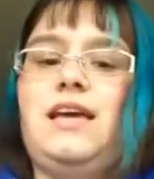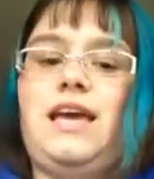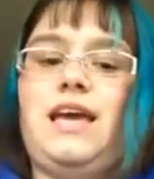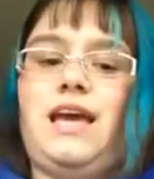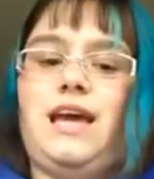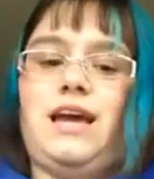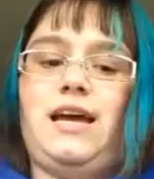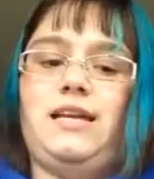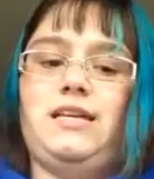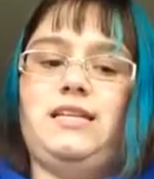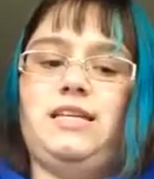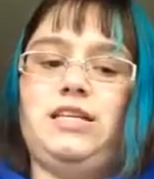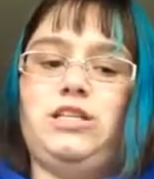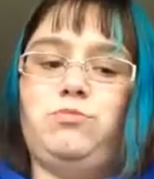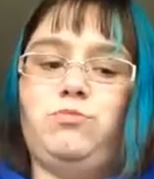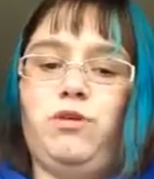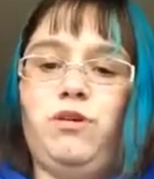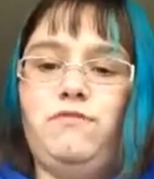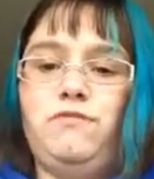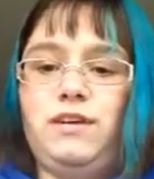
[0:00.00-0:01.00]
And
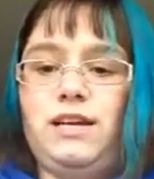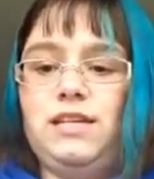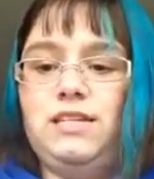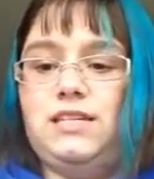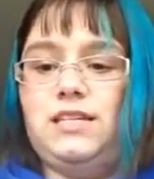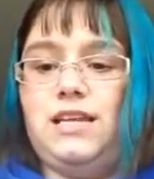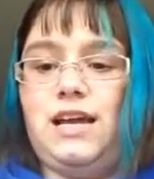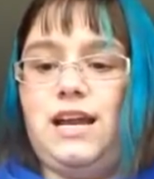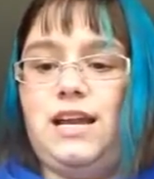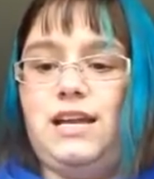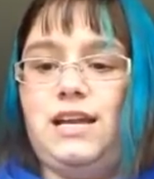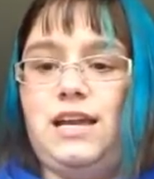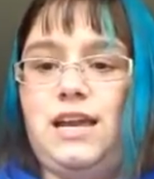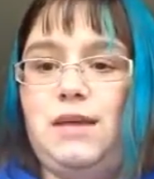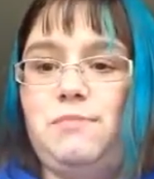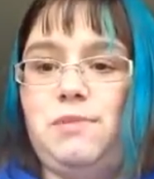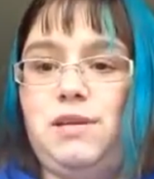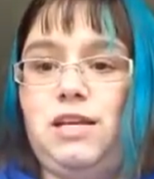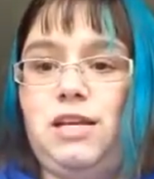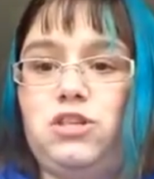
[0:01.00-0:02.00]
it's perfect that it
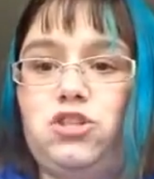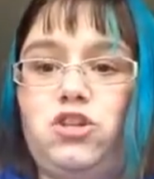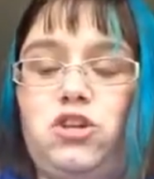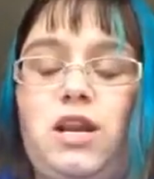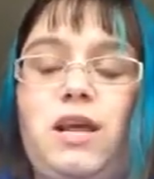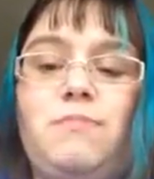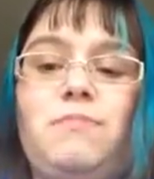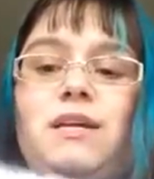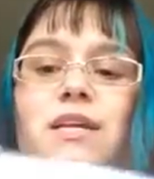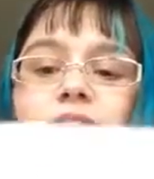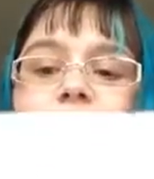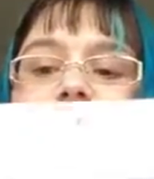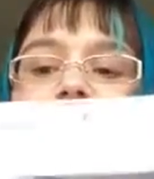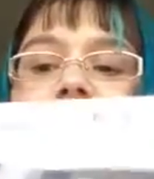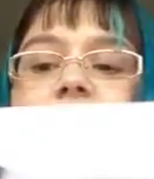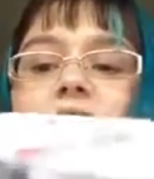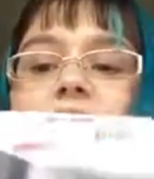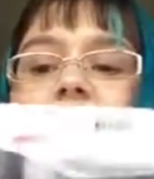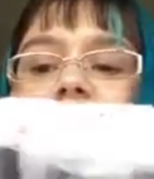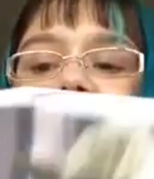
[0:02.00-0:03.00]
came in yesterday because
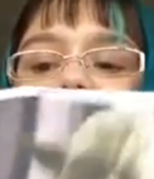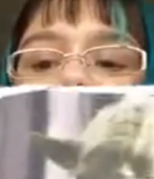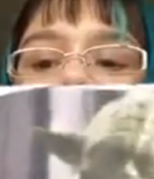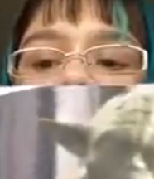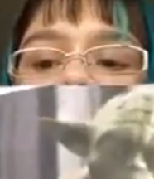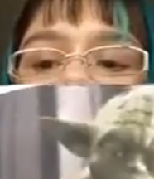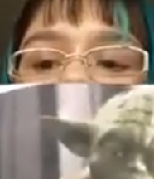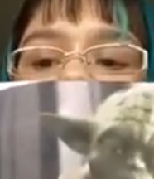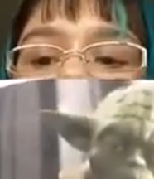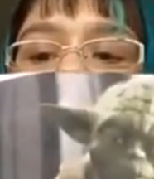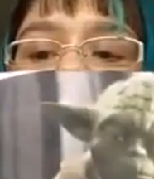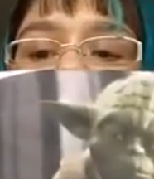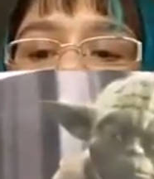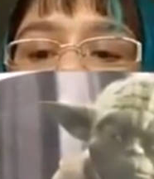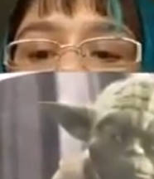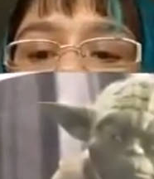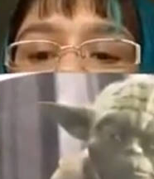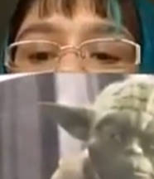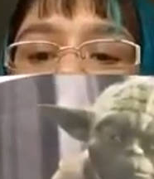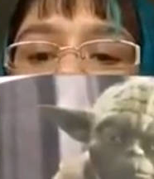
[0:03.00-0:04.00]
this is
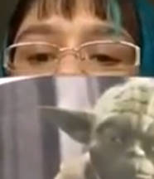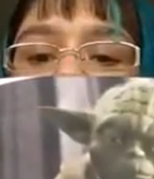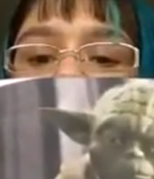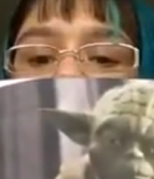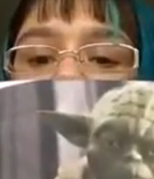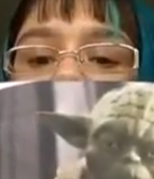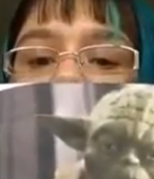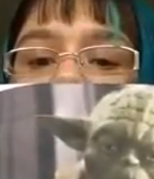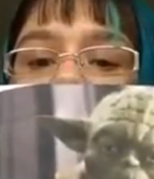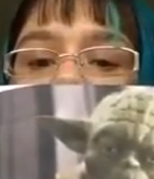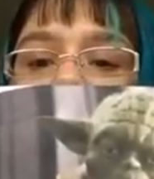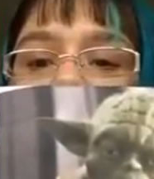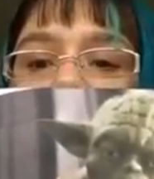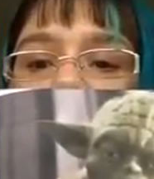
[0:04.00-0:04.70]
exactly what we are talking